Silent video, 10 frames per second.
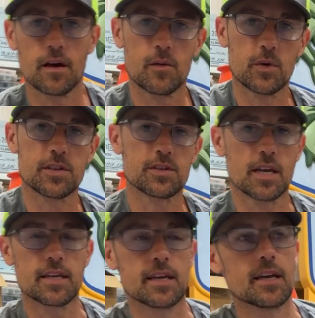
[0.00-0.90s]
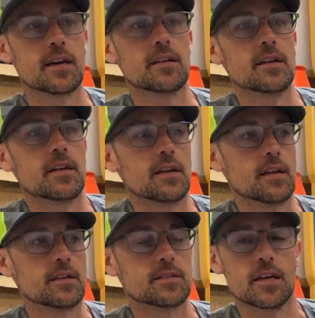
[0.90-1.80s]
with the shaky head
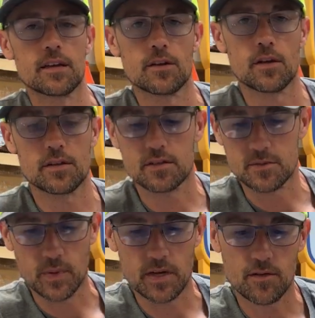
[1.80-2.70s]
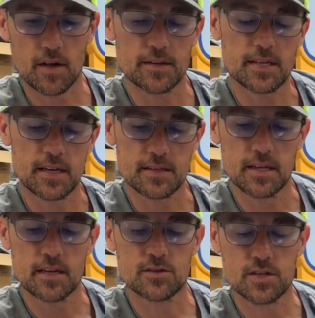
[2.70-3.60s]
is that it's a spinning rod
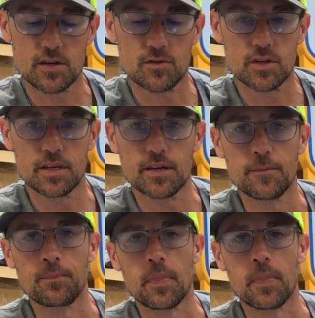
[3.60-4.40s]
technique generally,